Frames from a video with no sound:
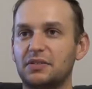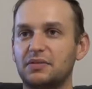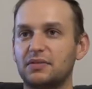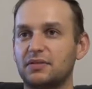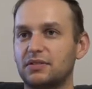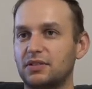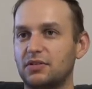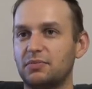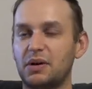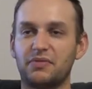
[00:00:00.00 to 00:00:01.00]
and you
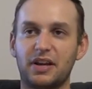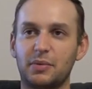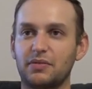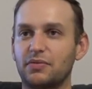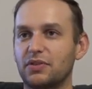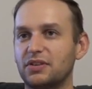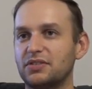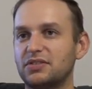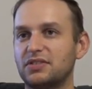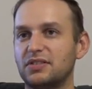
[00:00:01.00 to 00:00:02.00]
know, my family and
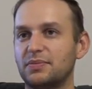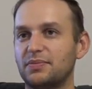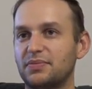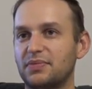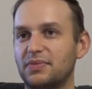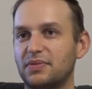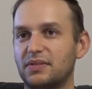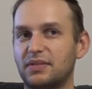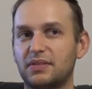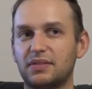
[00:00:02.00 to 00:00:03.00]
friends,
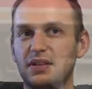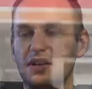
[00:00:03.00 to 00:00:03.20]
they're